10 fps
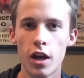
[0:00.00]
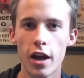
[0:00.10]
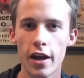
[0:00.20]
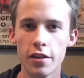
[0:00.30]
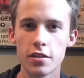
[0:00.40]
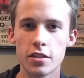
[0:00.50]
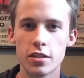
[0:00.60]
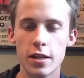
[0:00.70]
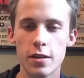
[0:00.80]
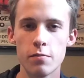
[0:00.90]
I had the
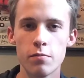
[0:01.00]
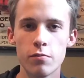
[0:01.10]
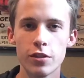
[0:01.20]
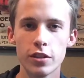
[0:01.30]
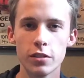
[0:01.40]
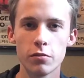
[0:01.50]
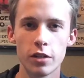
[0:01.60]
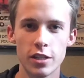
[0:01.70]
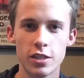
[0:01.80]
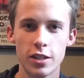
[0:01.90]
same feeling when
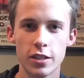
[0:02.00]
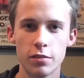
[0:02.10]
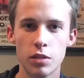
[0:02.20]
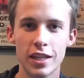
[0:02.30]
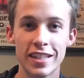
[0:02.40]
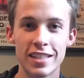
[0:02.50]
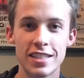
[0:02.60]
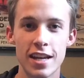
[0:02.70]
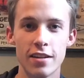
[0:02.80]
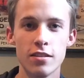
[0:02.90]
I started playing
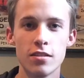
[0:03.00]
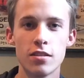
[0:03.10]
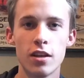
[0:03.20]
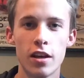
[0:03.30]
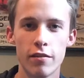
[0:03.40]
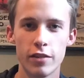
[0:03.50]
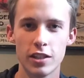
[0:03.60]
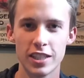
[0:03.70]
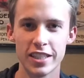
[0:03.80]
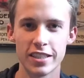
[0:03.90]
tennis.
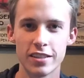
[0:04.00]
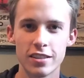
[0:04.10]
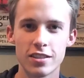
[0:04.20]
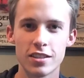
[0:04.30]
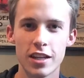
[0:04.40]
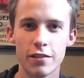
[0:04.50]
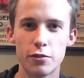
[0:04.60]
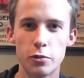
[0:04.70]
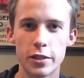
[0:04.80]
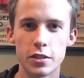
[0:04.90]
Felt like it's kind of a
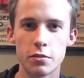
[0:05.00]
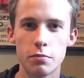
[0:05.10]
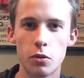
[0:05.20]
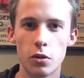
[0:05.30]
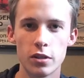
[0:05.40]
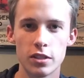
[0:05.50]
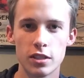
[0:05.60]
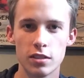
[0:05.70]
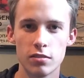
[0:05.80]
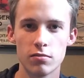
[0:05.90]
weird sport,
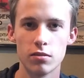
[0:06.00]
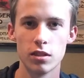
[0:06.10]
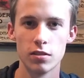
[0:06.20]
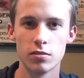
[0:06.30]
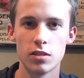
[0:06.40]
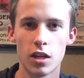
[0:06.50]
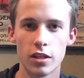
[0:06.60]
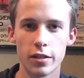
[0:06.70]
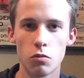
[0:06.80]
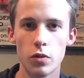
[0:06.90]
not
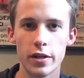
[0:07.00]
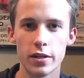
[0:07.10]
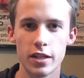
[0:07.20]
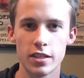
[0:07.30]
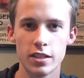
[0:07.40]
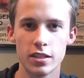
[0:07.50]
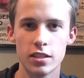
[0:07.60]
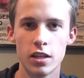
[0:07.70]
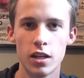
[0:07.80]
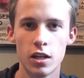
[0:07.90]
like weird as in
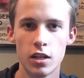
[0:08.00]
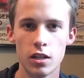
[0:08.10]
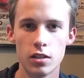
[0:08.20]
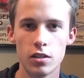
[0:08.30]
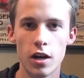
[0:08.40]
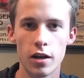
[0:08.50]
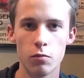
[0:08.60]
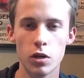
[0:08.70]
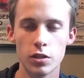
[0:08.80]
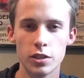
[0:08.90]
not
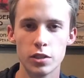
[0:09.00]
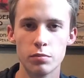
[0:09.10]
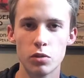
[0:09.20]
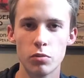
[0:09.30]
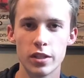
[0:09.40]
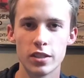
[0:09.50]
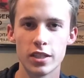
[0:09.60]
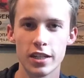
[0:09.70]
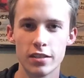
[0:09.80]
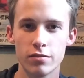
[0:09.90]
well known, but weird
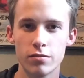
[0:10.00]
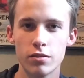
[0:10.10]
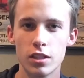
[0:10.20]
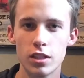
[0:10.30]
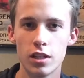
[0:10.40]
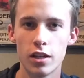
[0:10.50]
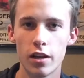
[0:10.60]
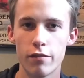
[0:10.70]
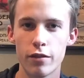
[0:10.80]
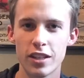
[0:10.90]
kind of, I
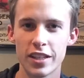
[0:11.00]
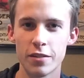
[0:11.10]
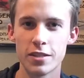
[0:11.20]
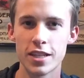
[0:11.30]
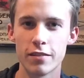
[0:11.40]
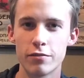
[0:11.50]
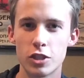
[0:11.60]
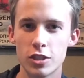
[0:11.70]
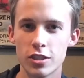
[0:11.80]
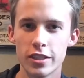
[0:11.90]
felt like it was kind of
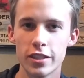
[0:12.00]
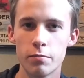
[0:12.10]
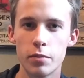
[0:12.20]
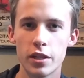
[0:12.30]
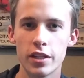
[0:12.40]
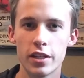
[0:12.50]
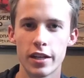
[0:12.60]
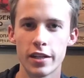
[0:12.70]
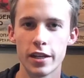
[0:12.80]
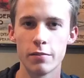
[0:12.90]
girly, but then I
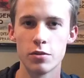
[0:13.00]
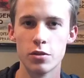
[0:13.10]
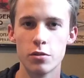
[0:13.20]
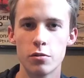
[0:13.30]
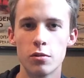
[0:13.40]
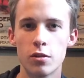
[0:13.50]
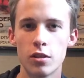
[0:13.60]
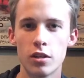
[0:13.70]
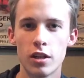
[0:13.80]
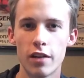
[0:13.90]
came to,
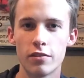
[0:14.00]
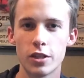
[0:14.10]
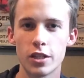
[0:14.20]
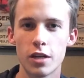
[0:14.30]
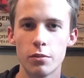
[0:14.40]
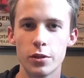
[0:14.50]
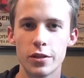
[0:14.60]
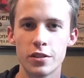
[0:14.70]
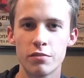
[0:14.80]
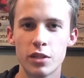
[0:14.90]
after a couple of
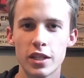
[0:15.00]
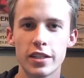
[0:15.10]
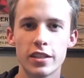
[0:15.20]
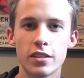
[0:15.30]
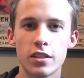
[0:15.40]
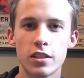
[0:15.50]
years of playing,